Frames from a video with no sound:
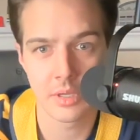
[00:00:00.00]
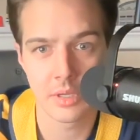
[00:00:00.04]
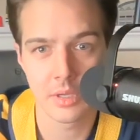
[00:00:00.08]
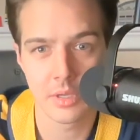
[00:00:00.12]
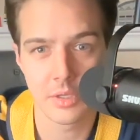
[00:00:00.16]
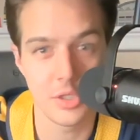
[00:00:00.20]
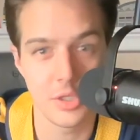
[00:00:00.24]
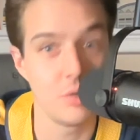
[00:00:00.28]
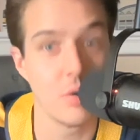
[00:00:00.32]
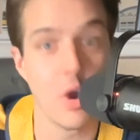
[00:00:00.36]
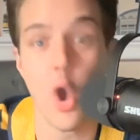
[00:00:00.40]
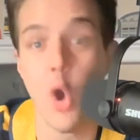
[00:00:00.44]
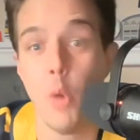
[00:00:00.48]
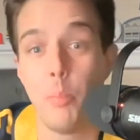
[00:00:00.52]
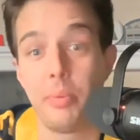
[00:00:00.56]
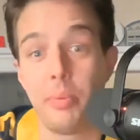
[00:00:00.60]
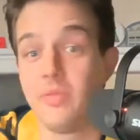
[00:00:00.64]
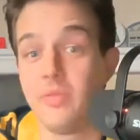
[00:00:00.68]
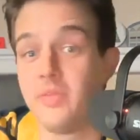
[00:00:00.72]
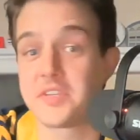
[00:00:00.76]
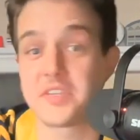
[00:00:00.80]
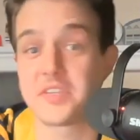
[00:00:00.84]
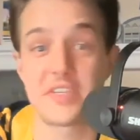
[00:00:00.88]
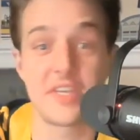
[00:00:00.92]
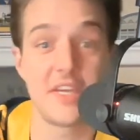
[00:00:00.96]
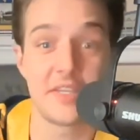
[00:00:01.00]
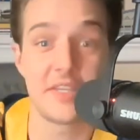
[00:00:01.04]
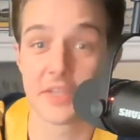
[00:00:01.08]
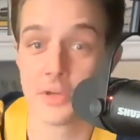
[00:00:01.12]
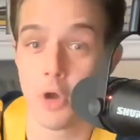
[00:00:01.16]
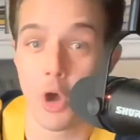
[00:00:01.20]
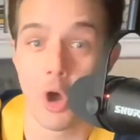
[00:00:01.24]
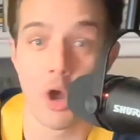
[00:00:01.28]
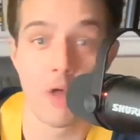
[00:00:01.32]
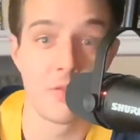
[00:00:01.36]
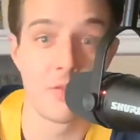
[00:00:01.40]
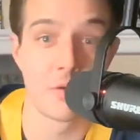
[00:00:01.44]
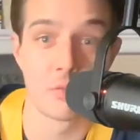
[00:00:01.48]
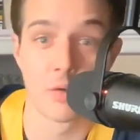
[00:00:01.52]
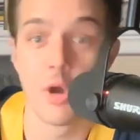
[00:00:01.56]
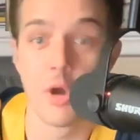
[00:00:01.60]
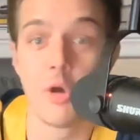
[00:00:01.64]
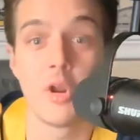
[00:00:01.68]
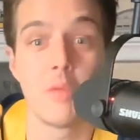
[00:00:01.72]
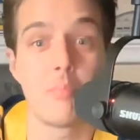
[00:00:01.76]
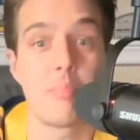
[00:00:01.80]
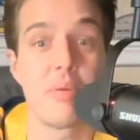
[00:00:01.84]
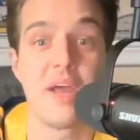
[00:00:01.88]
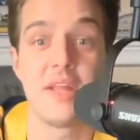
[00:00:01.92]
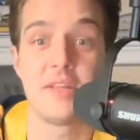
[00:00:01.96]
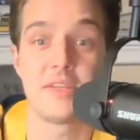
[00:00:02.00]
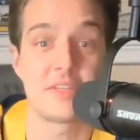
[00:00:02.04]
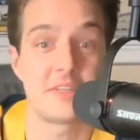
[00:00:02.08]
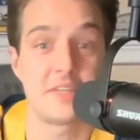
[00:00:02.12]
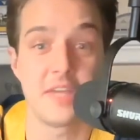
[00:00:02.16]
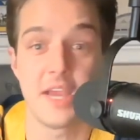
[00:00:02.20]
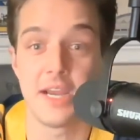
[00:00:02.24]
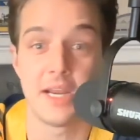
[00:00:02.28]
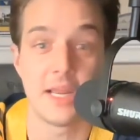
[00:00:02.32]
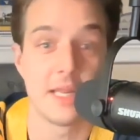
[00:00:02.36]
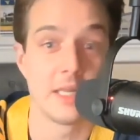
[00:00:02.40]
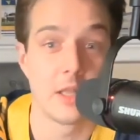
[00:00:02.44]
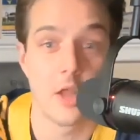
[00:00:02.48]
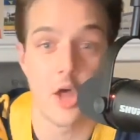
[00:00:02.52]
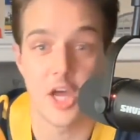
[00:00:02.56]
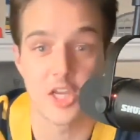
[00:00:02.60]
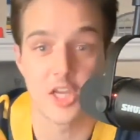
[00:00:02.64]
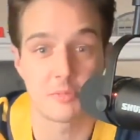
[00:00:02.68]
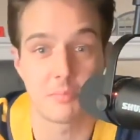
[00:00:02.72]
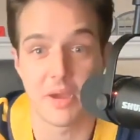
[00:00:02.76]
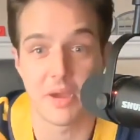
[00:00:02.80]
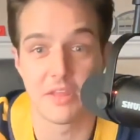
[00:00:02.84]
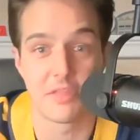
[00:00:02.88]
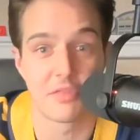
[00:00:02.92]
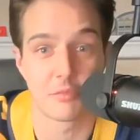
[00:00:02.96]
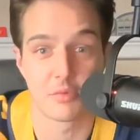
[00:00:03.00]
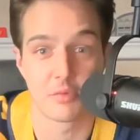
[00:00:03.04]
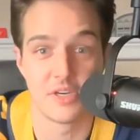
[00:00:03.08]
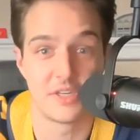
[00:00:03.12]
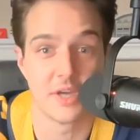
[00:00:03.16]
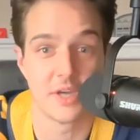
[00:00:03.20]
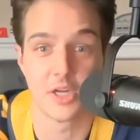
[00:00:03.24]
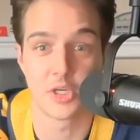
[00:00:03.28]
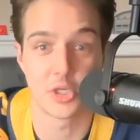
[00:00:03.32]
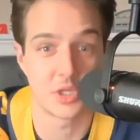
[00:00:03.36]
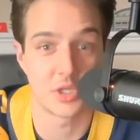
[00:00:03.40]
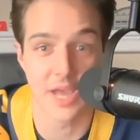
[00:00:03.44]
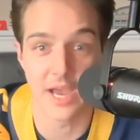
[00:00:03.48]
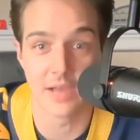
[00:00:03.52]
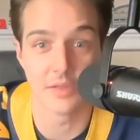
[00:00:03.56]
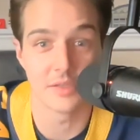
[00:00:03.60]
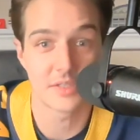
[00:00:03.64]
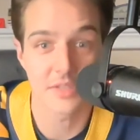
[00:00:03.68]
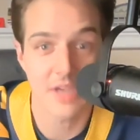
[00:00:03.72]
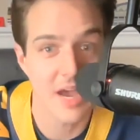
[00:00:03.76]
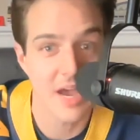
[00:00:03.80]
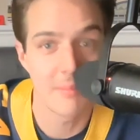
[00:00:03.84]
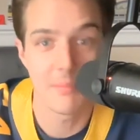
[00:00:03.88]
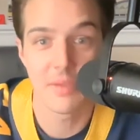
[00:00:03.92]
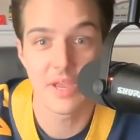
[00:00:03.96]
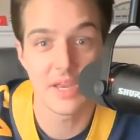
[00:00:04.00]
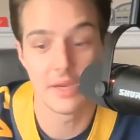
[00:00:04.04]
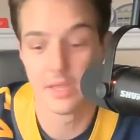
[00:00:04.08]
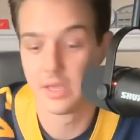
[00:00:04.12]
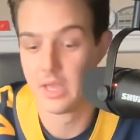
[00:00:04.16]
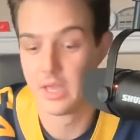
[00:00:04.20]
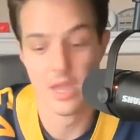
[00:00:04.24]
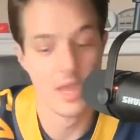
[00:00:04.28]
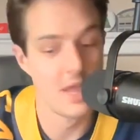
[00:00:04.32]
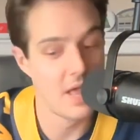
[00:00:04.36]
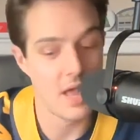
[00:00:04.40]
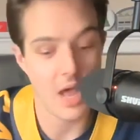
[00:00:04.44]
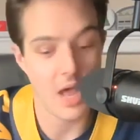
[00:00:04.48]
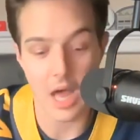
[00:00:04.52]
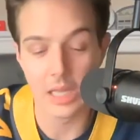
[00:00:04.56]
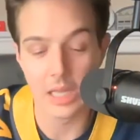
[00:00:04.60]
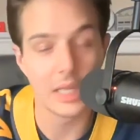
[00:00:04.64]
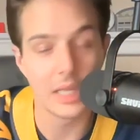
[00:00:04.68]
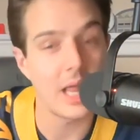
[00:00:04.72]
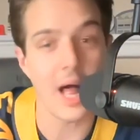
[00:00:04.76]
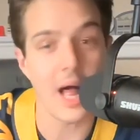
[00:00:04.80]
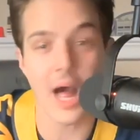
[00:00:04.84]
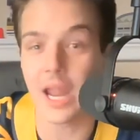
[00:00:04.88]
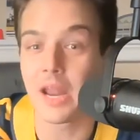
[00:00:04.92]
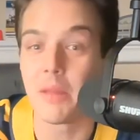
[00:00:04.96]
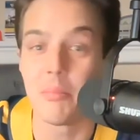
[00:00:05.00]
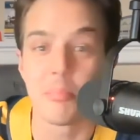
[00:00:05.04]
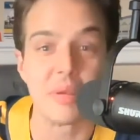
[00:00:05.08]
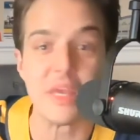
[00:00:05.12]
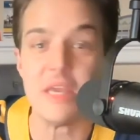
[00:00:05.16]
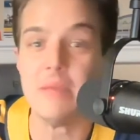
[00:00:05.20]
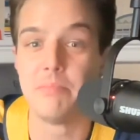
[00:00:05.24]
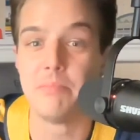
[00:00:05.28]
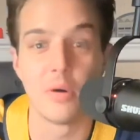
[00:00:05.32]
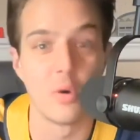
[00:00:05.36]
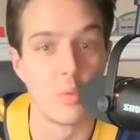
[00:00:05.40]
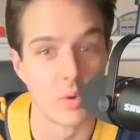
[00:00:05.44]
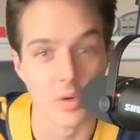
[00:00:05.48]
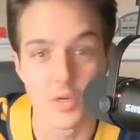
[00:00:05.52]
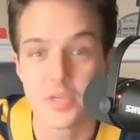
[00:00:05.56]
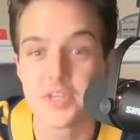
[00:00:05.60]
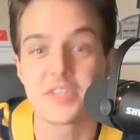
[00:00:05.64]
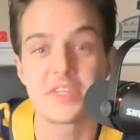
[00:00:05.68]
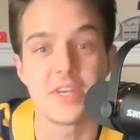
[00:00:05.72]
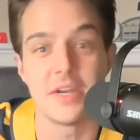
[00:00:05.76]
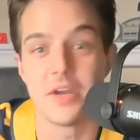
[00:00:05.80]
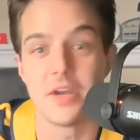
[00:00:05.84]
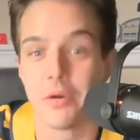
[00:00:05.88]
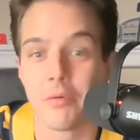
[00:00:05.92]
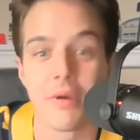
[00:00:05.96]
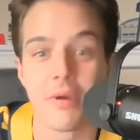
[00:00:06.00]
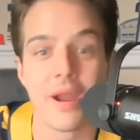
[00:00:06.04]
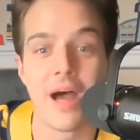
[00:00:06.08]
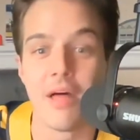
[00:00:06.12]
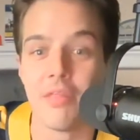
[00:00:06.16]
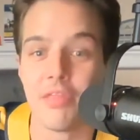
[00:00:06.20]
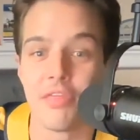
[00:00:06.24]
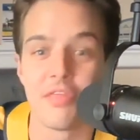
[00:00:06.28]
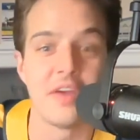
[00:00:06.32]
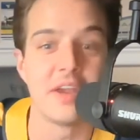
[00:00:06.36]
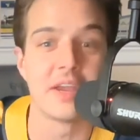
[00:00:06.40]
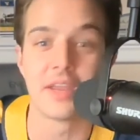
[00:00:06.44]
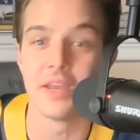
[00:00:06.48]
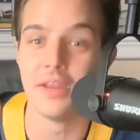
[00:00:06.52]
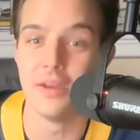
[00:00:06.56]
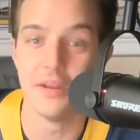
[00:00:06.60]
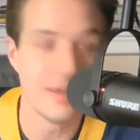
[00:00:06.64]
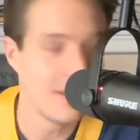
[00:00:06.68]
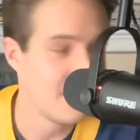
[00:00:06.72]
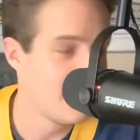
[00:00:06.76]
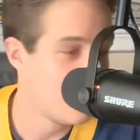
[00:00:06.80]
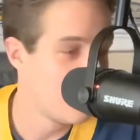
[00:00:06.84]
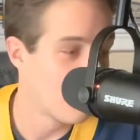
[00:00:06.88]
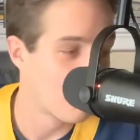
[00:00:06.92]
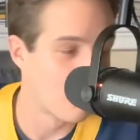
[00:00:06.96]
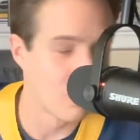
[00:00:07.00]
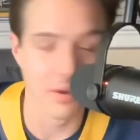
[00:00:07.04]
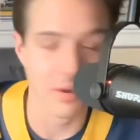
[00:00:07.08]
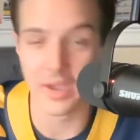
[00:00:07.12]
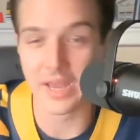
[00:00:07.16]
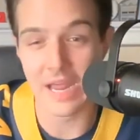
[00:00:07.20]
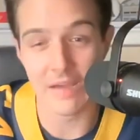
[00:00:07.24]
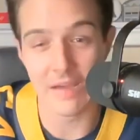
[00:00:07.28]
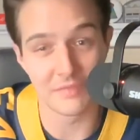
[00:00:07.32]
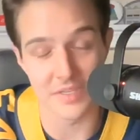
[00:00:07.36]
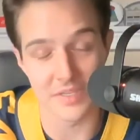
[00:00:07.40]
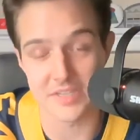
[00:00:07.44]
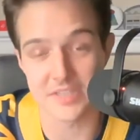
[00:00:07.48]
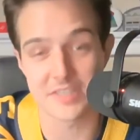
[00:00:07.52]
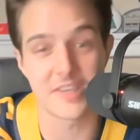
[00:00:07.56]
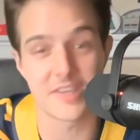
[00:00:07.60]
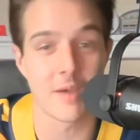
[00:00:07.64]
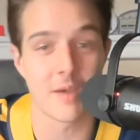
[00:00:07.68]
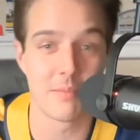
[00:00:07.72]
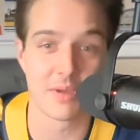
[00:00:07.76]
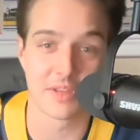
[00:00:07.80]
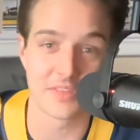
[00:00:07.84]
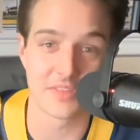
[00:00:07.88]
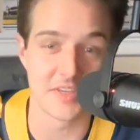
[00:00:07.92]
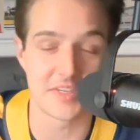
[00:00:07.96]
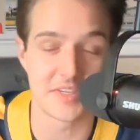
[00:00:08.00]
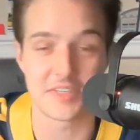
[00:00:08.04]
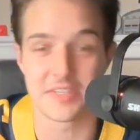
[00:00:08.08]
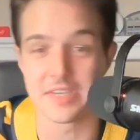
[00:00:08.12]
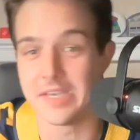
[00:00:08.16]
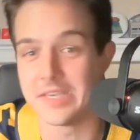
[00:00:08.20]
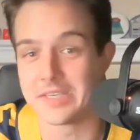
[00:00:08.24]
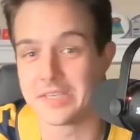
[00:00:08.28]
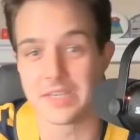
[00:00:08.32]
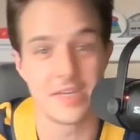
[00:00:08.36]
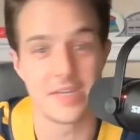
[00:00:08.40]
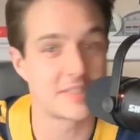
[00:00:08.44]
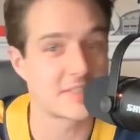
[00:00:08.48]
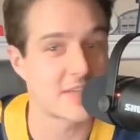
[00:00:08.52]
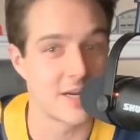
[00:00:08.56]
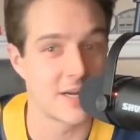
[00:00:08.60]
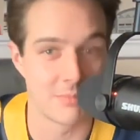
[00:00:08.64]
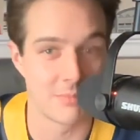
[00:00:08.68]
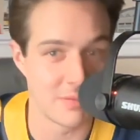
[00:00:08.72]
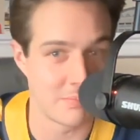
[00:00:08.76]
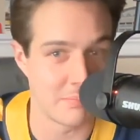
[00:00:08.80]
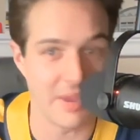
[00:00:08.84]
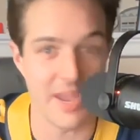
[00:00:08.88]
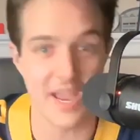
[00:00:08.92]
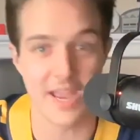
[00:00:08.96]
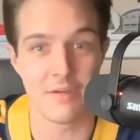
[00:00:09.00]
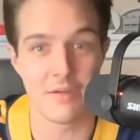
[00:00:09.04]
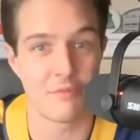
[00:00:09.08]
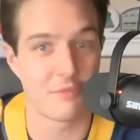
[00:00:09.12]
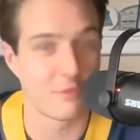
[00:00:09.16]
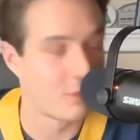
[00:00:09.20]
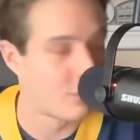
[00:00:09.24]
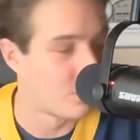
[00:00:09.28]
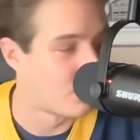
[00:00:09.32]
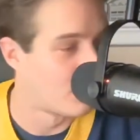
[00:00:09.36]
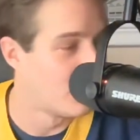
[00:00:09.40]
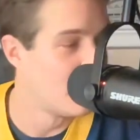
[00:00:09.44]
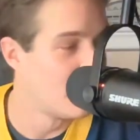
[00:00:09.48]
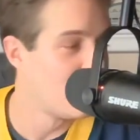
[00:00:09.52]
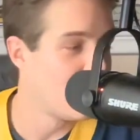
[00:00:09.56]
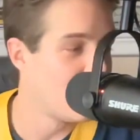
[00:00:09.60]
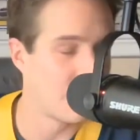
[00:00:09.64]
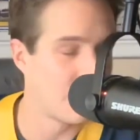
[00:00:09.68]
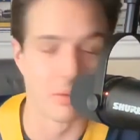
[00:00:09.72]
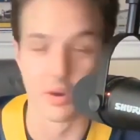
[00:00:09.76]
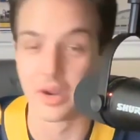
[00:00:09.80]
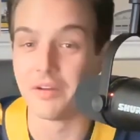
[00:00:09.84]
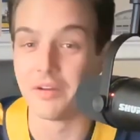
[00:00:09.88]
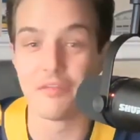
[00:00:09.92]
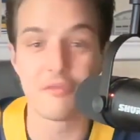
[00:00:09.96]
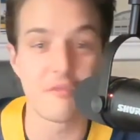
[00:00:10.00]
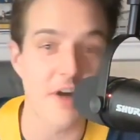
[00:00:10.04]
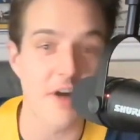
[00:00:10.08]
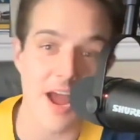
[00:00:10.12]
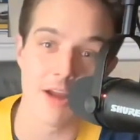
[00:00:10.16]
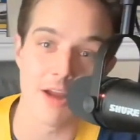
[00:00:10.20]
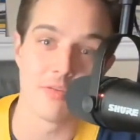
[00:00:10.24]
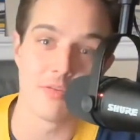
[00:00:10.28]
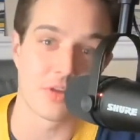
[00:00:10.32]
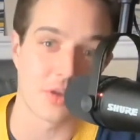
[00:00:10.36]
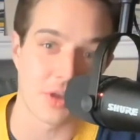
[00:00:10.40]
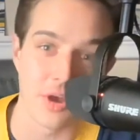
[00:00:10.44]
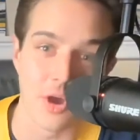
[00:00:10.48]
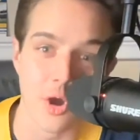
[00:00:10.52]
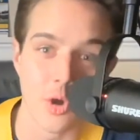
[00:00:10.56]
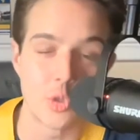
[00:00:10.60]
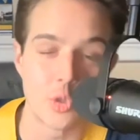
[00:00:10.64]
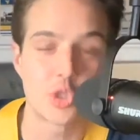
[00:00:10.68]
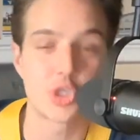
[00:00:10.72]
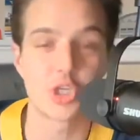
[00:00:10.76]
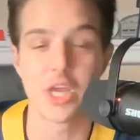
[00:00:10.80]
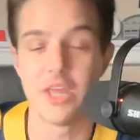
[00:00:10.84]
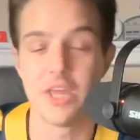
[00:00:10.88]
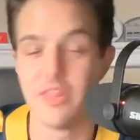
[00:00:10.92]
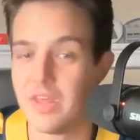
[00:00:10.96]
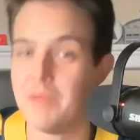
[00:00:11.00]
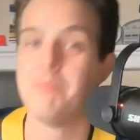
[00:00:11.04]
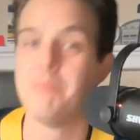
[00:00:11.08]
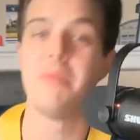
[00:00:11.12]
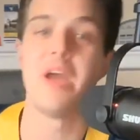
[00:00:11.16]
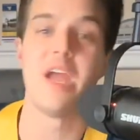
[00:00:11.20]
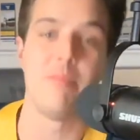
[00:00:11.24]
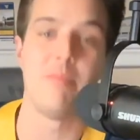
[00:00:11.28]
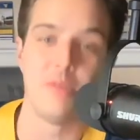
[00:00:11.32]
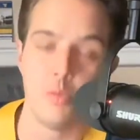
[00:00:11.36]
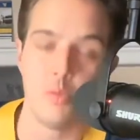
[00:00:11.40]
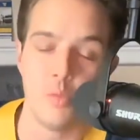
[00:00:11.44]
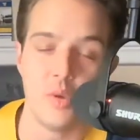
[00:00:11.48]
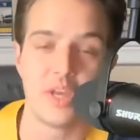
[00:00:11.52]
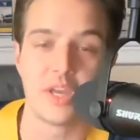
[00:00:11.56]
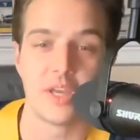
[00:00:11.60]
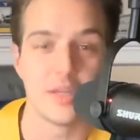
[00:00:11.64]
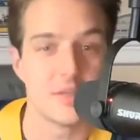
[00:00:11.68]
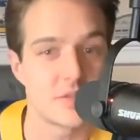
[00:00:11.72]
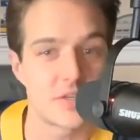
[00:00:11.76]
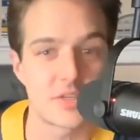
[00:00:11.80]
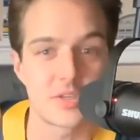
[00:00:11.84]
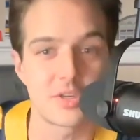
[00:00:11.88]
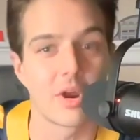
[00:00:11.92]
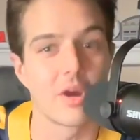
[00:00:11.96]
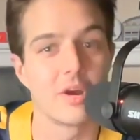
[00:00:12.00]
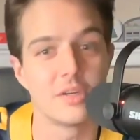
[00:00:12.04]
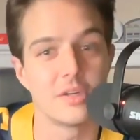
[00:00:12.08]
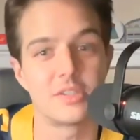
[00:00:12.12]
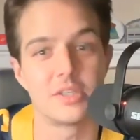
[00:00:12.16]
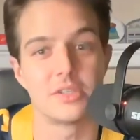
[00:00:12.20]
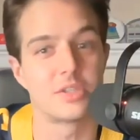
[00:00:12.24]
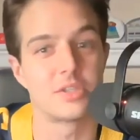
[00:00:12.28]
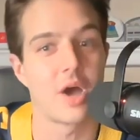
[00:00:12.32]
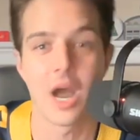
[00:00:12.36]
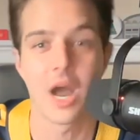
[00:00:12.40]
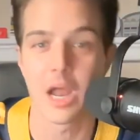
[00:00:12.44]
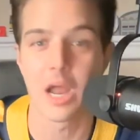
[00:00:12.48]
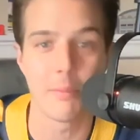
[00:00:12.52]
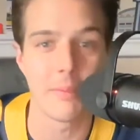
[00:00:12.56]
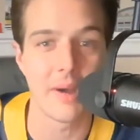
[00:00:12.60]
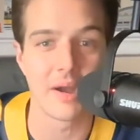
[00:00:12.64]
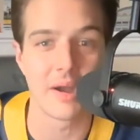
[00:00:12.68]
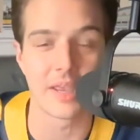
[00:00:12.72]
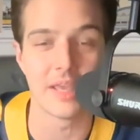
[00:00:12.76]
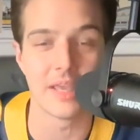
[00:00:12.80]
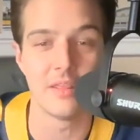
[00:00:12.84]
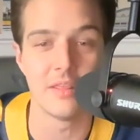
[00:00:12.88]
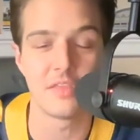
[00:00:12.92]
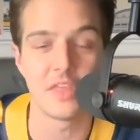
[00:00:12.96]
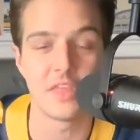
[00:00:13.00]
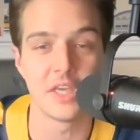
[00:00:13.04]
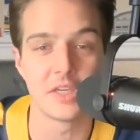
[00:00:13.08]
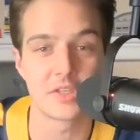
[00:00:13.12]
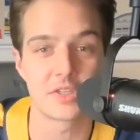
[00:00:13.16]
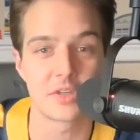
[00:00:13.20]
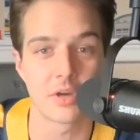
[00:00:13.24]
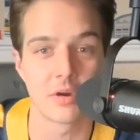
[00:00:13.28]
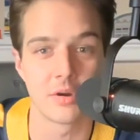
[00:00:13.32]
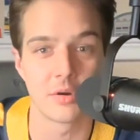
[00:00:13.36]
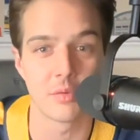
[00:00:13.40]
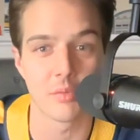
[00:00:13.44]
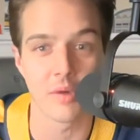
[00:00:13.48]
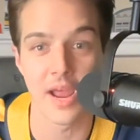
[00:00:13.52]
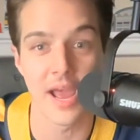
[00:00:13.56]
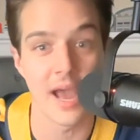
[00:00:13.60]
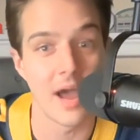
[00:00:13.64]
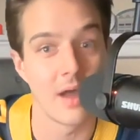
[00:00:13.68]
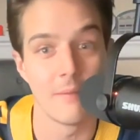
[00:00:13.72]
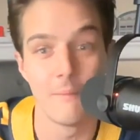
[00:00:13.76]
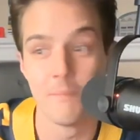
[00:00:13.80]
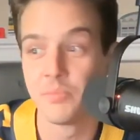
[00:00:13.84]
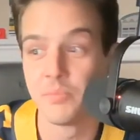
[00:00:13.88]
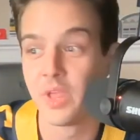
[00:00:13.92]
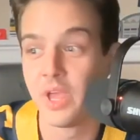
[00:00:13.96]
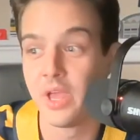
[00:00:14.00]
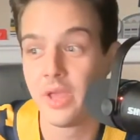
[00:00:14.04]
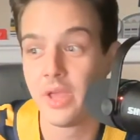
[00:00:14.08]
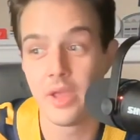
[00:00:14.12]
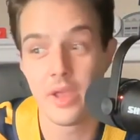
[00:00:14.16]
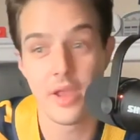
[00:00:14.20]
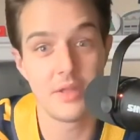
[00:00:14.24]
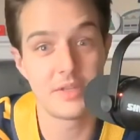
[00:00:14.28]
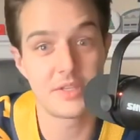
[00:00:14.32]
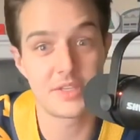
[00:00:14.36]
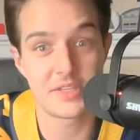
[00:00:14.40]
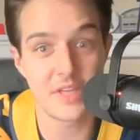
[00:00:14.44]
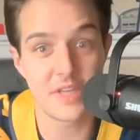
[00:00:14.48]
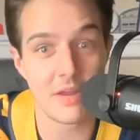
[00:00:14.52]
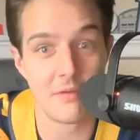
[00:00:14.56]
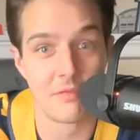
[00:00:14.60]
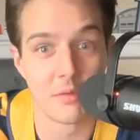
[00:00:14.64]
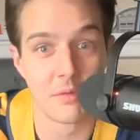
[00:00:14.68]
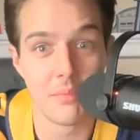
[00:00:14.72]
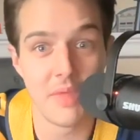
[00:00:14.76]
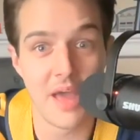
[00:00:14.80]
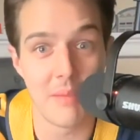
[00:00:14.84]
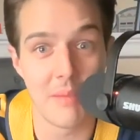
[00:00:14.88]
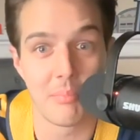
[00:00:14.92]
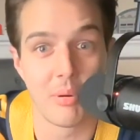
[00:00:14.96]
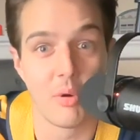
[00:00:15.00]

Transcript: You opened the season on the road at Penn State and lost by 3 touchdowns. I mean, a lot of people were sitting around thinking, we're going to have to stomach this season. It's going to be painful. We're going to fire the coach, and then maybe we can start to talk about getting things turned around. Instead, from that